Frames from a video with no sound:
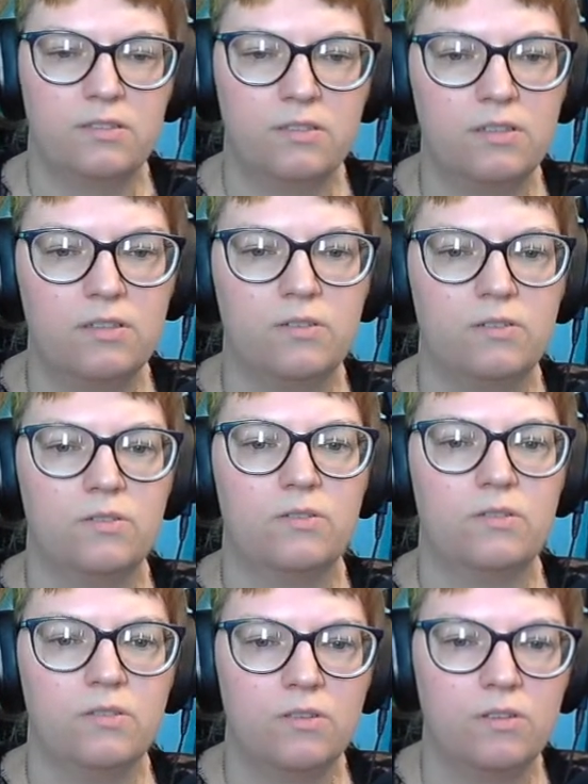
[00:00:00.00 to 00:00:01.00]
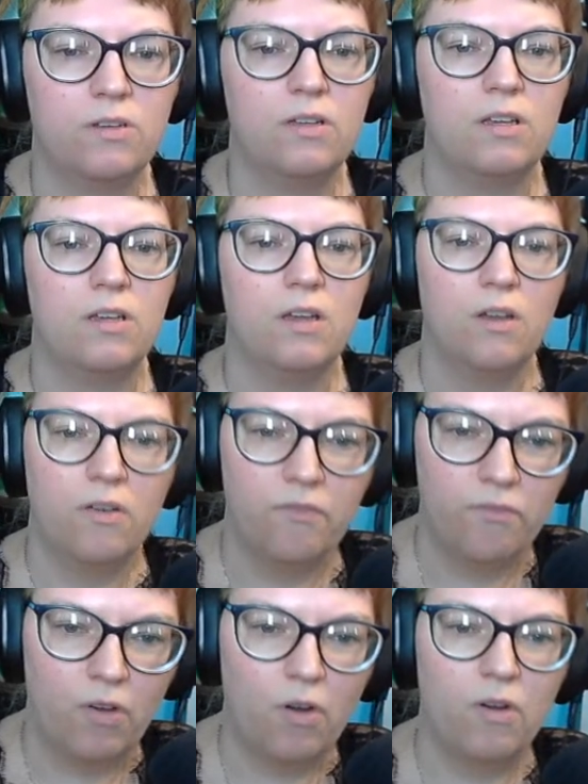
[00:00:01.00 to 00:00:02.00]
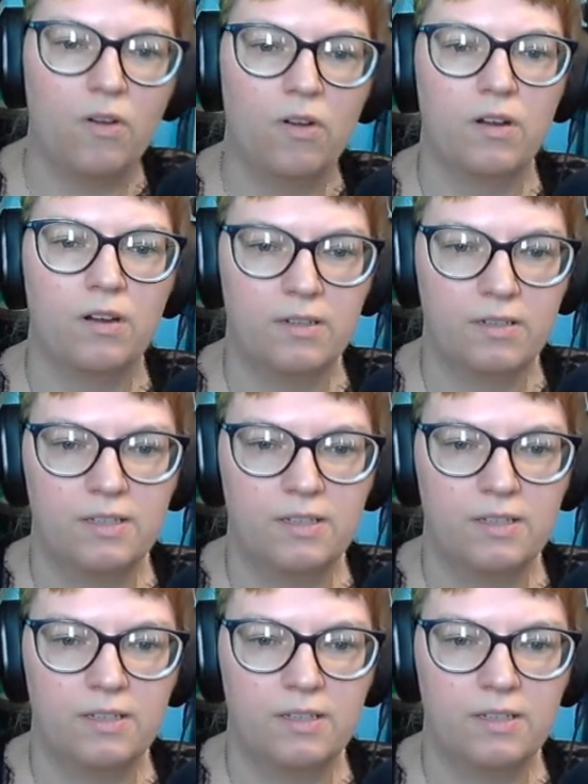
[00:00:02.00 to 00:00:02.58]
2, 3, 4.